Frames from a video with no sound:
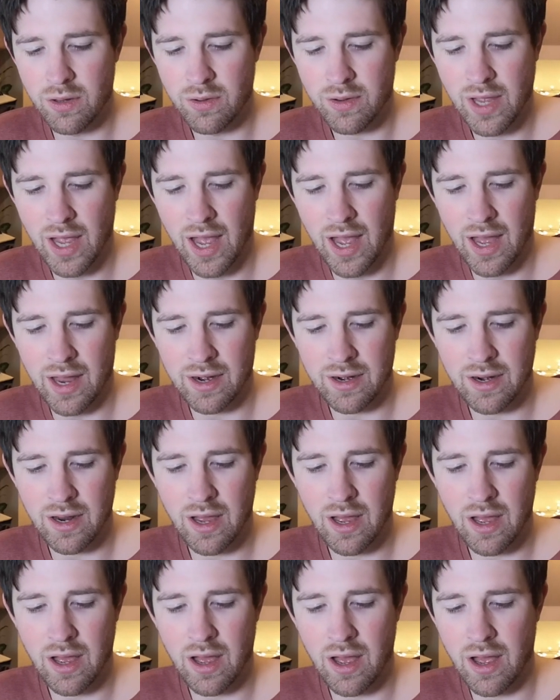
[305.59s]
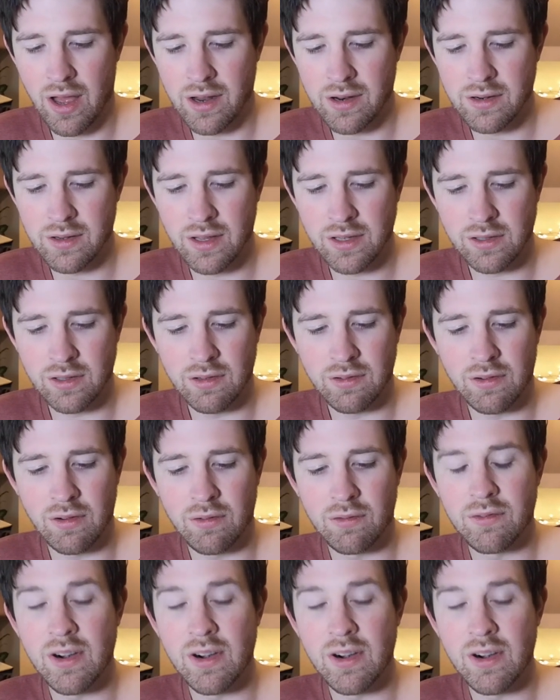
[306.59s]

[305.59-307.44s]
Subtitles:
You can, there's